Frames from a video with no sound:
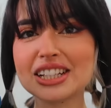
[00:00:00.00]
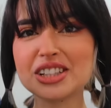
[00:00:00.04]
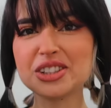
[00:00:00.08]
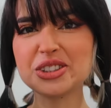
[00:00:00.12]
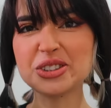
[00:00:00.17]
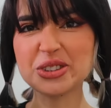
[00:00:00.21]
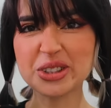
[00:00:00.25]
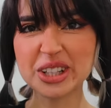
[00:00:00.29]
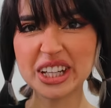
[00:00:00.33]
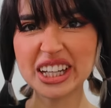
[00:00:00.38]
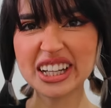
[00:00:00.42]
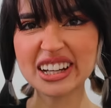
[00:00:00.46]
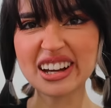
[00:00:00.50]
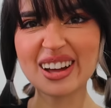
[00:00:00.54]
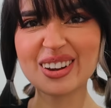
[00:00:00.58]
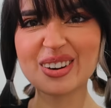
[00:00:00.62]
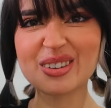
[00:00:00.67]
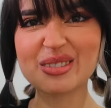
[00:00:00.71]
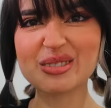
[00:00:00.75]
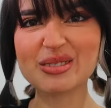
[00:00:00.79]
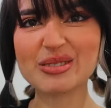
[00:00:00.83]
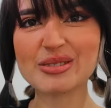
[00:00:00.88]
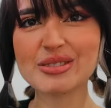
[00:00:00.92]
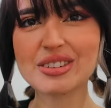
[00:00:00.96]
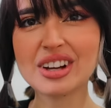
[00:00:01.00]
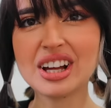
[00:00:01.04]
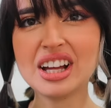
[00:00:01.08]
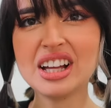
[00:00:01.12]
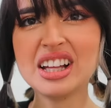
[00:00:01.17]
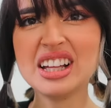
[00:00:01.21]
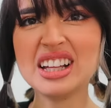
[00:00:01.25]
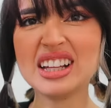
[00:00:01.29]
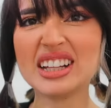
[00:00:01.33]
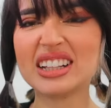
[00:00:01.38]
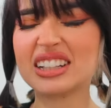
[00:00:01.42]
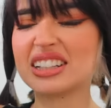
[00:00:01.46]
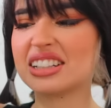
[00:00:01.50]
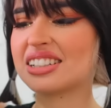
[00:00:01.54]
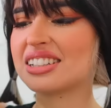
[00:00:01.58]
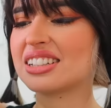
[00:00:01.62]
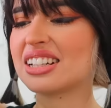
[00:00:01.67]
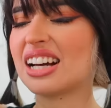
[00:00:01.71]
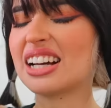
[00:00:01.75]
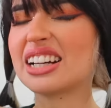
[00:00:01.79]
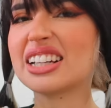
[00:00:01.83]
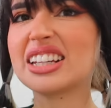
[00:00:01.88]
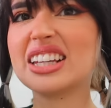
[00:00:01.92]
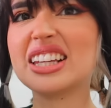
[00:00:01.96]
It's looking kind of
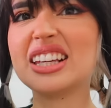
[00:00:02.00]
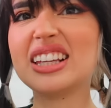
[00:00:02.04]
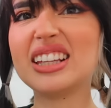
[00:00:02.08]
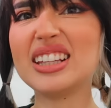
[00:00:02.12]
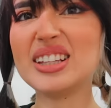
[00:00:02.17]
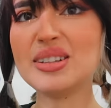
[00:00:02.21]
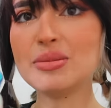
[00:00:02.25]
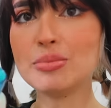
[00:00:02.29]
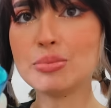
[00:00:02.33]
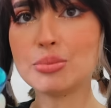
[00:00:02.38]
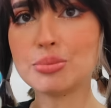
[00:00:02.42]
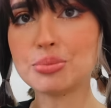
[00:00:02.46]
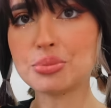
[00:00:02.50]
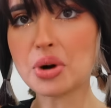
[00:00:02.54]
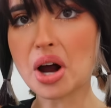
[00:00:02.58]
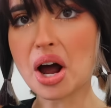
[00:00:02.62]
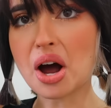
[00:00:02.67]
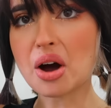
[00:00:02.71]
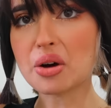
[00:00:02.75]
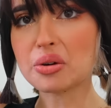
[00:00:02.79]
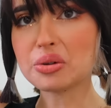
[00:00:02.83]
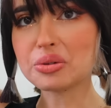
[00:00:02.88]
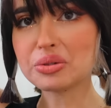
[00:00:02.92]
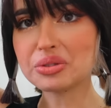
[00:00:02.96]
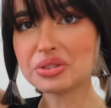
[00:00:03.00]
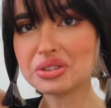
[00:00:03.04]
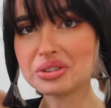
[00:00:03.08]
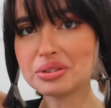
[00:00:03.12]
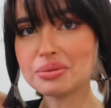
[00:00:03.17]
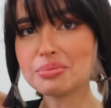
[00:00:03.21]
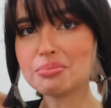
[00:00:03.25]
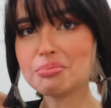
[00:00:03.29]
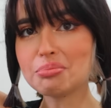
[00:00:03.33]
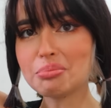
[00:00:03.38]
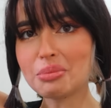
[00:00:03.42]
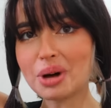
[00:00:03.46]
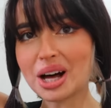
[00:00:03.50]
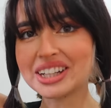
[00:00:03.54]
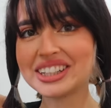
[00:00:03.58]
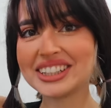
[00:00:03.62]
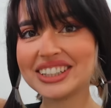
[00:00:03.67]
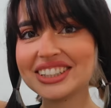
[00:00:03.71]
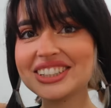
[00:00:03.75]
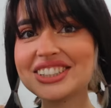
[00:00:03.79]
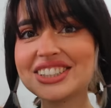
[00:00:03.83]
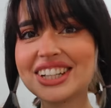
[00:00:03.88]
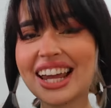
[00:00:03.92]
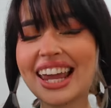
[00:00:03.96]
khaki brown
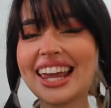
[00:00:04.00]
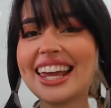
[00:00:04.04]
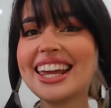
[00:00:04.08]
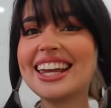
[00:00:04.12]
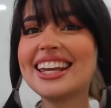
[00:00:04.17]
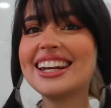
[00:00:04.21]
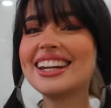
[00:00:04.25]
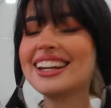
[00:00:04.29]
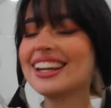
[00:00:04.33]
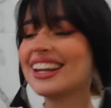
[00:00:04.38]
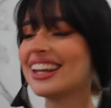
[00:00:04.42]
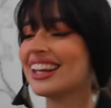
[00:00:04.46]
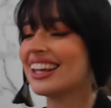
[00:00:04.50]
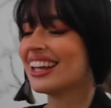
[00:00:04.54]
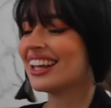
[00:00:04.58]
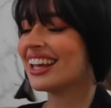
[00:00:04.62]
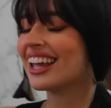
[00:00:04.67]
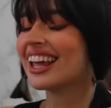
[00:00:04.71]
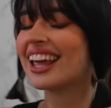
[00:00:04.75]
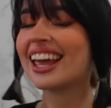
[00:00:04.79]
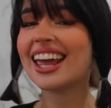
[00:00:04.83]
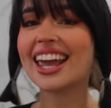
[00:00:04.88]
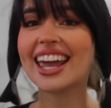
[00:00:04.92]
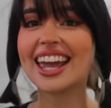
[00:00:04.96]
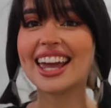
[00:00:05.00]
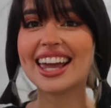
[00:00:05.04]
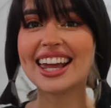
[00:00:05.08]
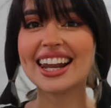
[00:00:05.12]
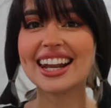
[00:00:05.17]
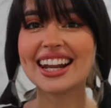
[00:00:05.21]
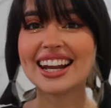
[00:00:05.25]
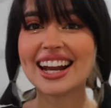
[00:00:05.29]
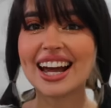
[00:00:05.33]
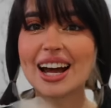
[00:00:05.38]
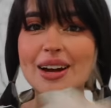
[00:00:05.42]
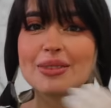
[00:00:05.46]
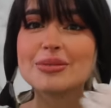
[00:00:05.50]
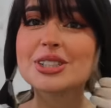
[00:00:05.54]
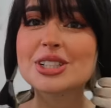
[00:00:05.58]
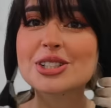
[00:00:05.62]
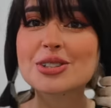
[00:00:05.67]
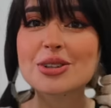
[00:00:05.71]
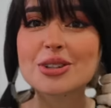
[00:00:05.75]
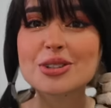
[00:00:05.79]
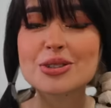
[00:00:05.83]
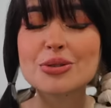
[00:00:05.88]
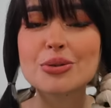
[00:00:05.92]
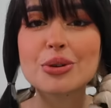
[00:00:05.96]
muddy shade, and I'm
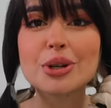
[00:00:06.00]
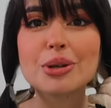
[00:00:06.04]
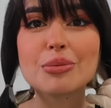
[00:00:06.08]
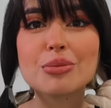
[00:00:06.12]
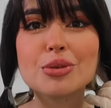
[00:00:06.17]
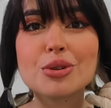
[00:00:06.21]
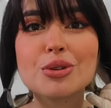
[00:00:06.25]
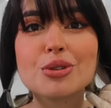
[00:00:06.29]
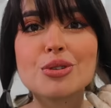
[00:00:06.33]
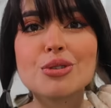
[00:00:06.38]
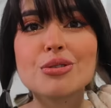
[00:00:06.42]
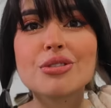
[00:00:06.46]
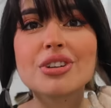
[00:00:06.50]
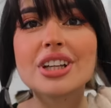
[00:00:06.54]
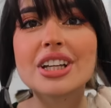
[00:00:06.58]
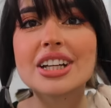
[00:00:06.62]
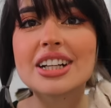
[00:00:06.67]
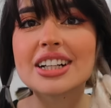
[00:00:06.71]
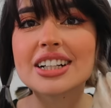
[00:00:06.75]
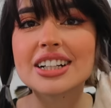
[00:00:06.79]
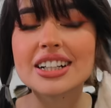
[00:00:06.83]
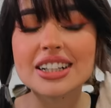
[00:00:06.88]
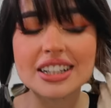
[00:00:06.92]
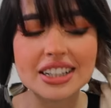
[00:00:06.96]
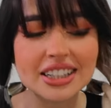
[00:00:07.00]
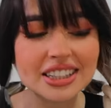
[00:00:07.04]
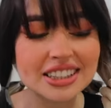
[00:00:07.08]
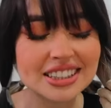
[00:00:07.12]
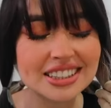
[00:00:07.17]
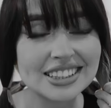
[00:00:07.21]
just going to remove here